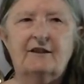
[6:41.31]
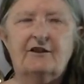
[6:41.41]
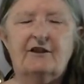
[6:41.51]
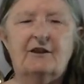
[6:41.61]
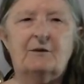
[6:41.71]

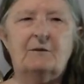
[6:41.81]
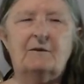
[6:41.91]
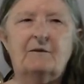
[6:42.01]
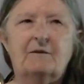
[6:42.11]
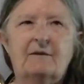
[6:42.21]
you know,
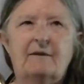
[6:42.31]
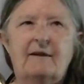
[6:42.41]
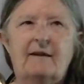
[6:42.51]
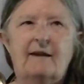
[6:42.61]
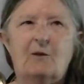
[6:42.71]

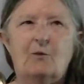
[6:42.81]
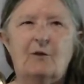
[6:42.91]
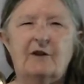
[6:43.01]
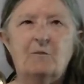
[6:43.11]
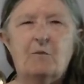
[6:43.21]
at
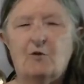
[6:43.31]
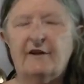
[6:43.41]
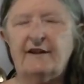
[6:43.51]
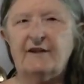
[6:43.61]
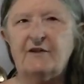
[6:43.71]
one
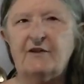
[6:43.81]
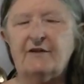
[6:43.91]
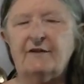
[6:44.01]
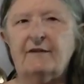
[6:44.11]
point,